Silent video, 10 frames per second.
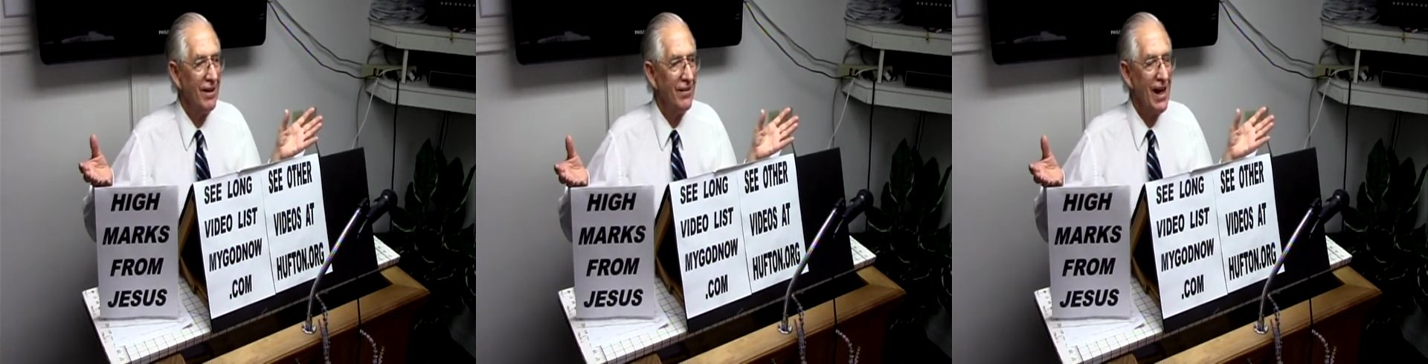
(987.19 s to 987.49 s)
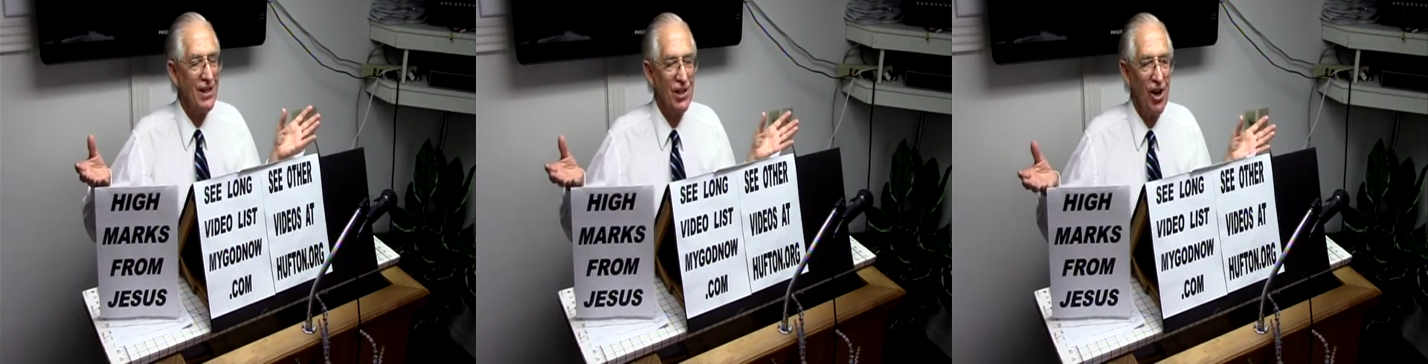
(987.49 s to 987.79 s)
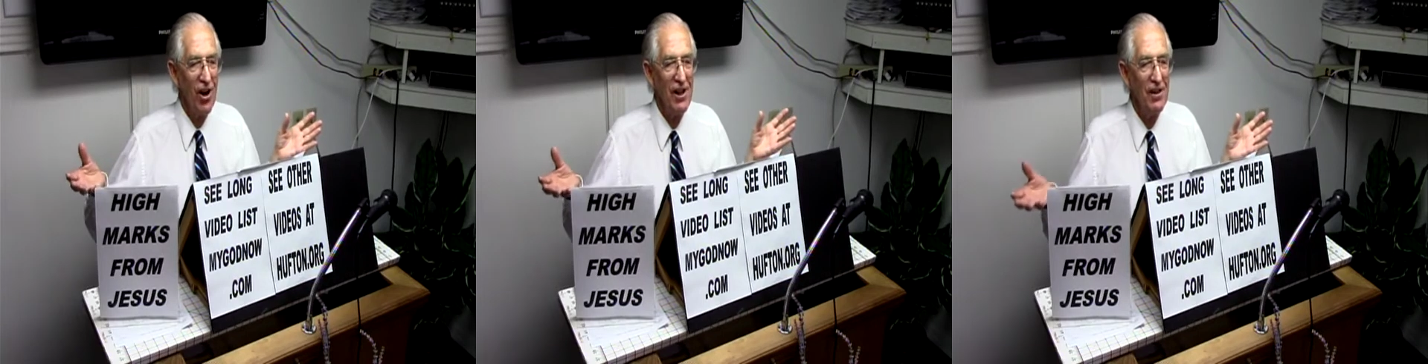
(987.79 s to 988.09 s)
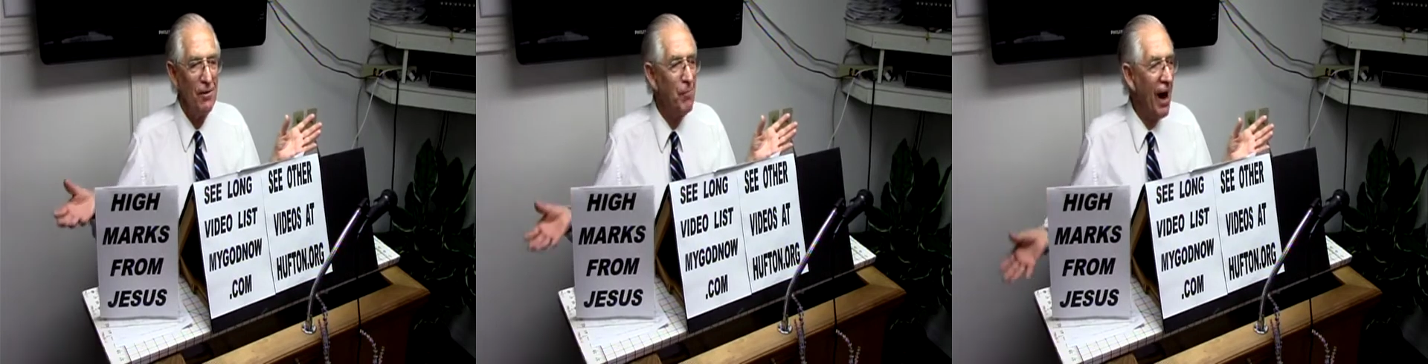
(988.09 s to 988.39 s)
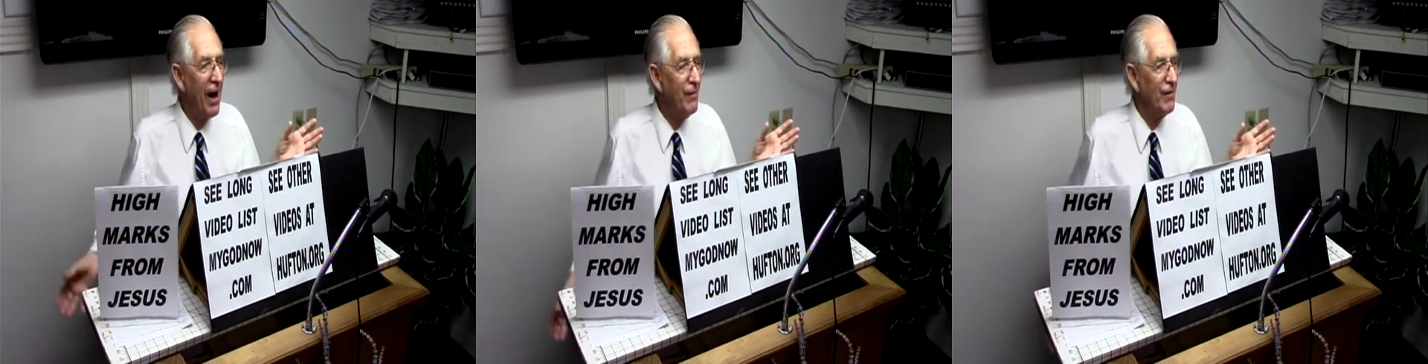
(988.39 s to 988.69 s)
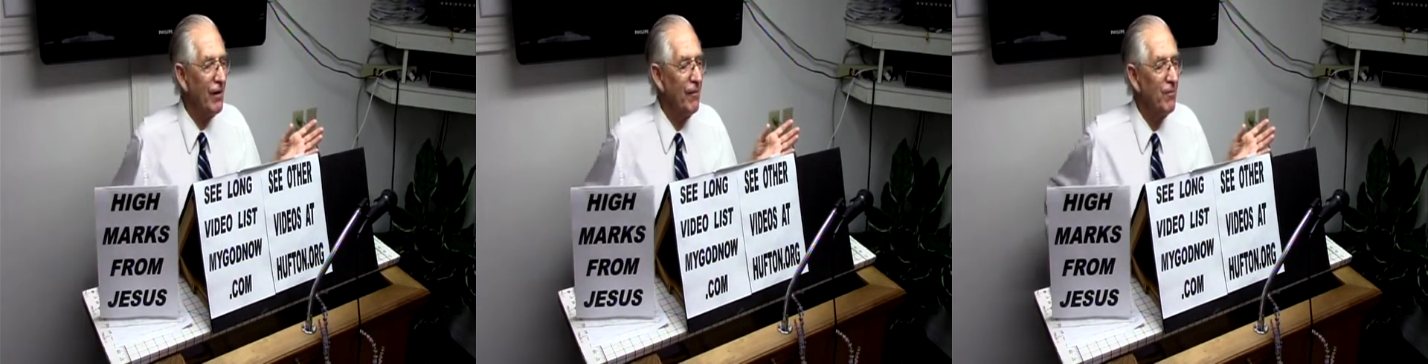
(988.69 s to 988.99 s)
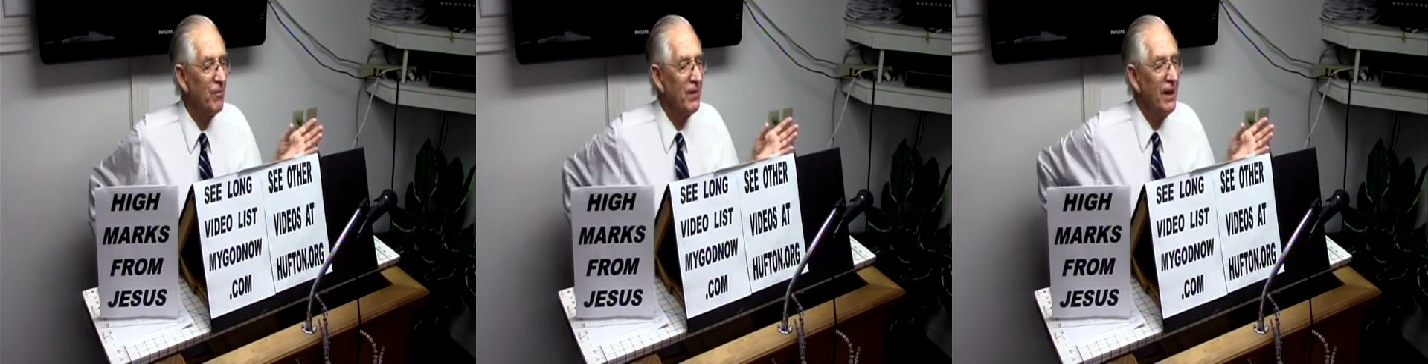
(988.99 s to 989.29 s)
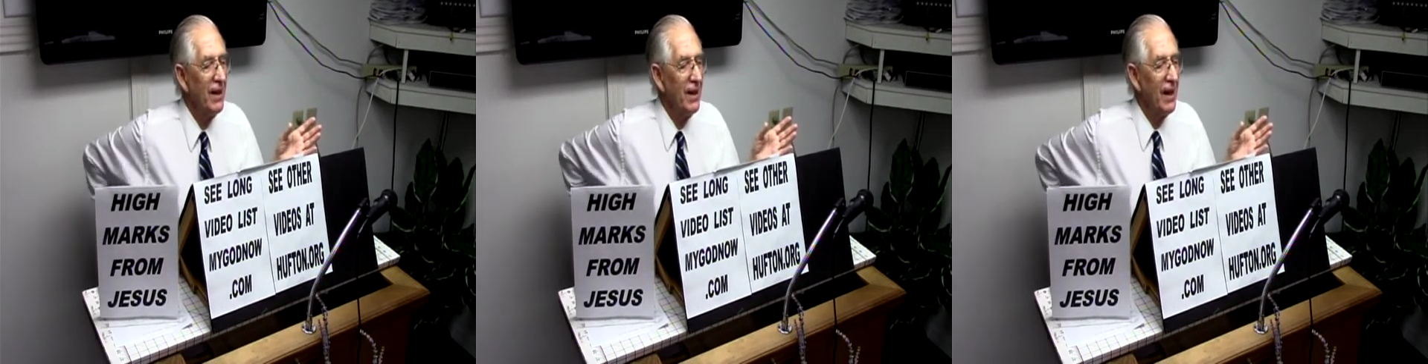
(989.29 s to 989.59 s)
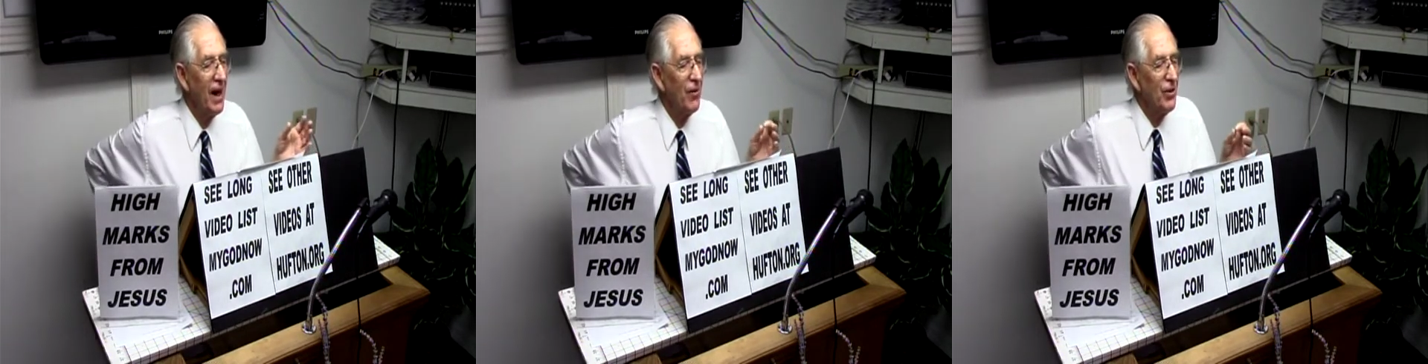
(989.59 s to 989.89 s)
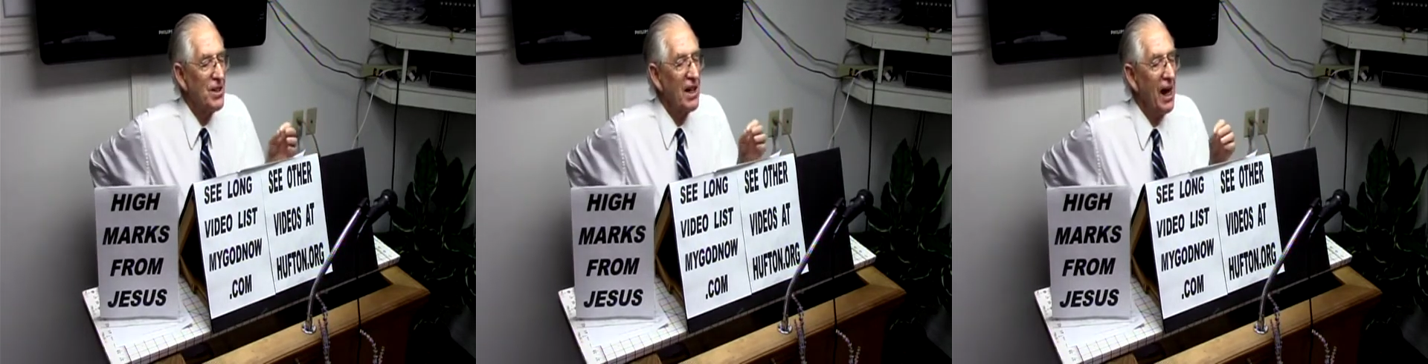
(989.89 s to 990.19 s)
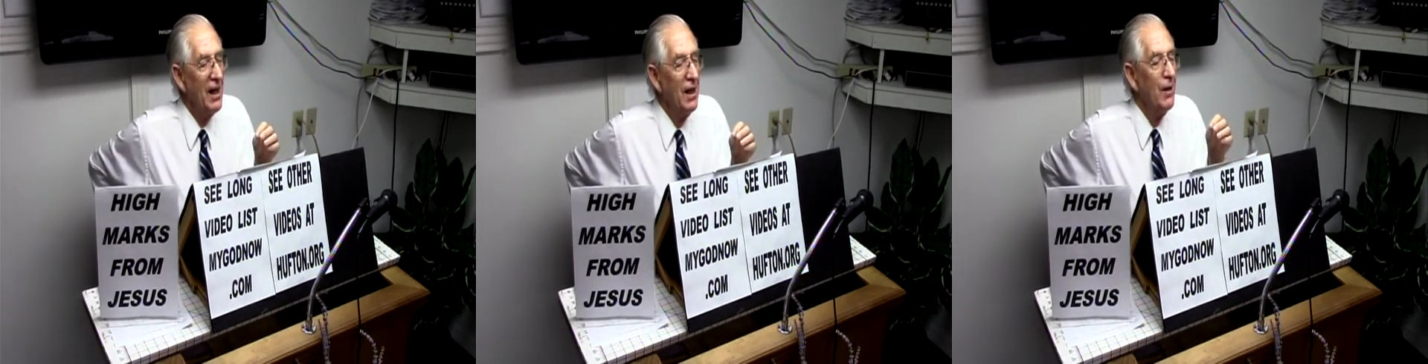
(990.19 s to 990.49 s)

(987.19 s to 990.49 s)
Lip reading: That's not in the Bible. And I would say,